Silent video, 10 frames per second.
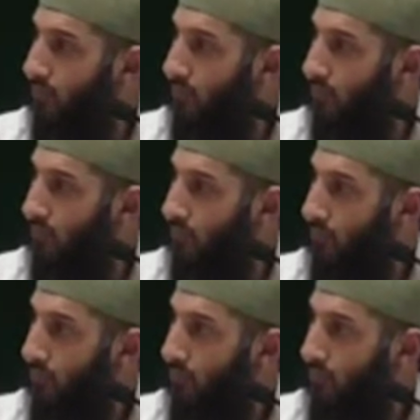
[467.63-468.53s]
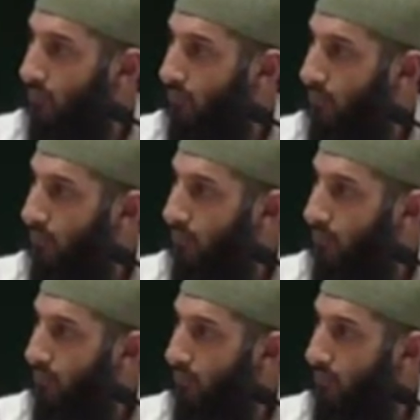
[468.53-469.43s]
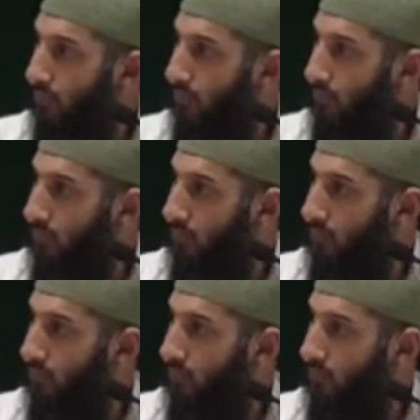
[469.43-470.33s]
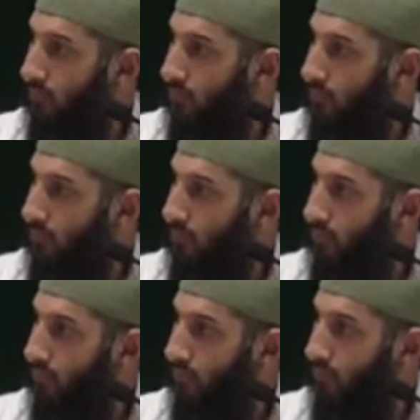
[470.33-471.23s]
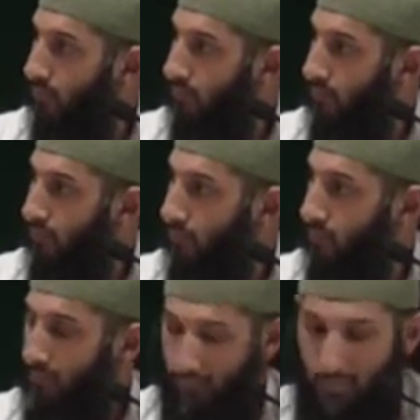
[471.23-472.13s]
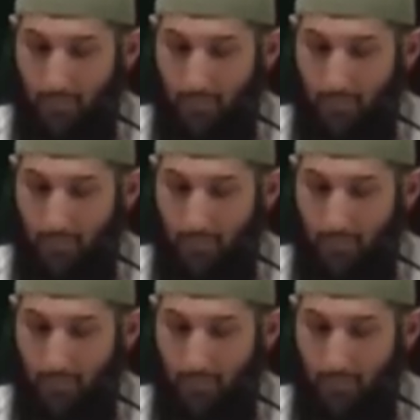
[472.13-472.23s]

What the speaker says: [no speech]